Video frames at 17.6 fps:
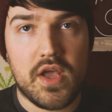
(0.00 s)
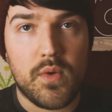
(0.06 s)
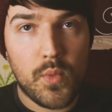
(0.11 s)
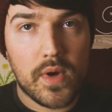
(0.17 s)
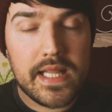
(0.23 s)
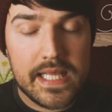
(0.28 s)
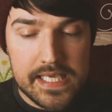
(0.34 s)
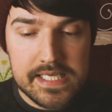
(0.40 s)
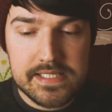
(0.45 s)
And
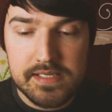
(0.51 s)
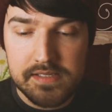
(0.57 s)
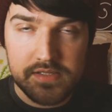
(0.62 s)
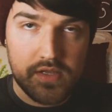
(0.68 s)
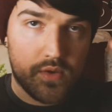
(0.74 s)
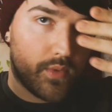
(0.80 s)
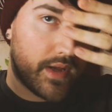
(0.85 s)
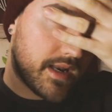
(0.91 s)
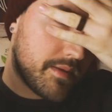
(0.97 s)
what it is
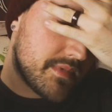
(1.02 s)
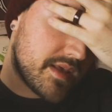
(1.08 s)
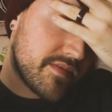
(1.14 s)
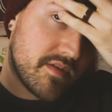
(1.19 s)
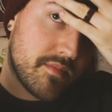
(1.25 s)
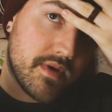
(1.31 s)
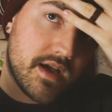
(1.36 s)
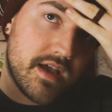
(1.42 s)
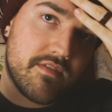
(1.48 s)
that when I'm
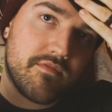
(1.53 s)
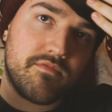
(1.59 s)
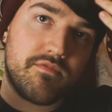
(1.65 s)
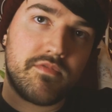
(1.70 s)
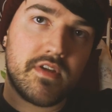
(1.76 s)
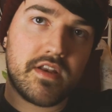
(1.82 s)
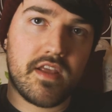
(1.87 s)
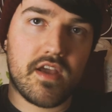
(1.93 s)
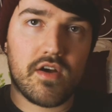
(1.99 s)
giving my
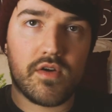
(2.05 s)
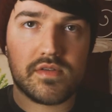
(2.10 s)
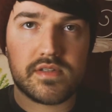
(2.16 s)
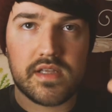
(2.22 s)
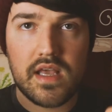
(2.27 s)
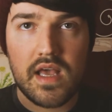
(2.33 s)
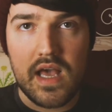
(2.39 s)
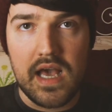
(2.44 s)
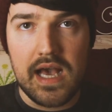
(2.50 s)

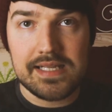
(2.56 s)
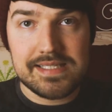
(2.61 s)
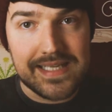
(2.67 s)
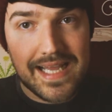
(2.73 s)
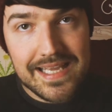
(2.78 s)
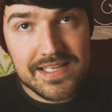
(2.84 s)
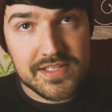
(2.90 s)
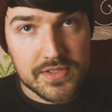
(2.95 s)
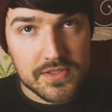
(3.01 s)
videos a
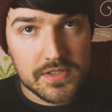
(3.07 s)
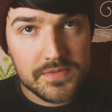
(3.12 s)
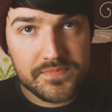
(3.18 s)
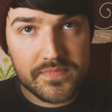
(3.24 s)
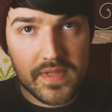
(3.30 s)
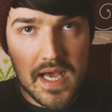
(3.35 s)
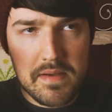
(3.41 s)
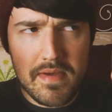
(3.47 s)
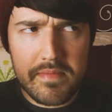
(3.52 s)
title,
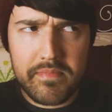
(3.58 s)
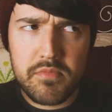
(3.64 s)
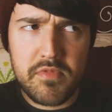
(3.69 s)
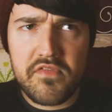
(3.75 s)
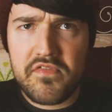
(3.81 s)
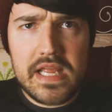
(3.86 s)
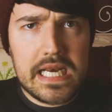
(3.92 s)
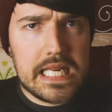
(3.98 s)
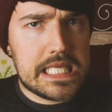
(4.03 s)
I might be
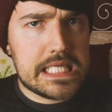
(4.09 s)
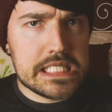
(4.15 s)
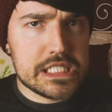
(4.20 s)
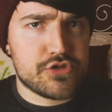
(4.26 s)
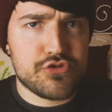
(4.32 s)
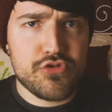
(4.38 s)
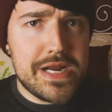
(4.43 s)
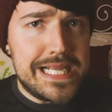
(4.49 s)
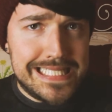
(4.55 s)
revealing
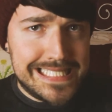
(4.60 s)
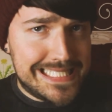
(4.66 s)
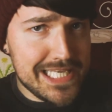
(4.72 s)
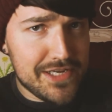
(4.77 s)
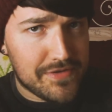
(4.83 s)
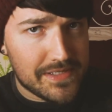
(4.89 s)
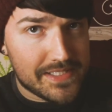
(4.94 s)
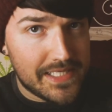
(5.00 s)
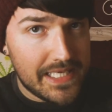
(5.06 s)
trade
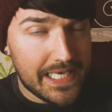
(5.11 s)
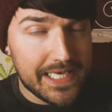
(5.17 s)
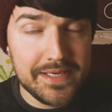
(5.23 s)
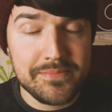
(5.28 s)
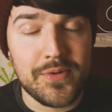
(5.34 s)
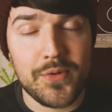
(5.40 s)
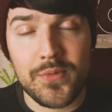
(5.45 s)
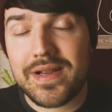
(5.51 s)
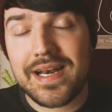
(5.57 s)
secrets
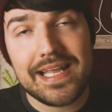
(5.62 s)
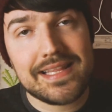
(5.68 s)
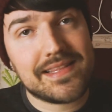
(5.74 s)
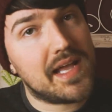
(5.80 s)
here, but when I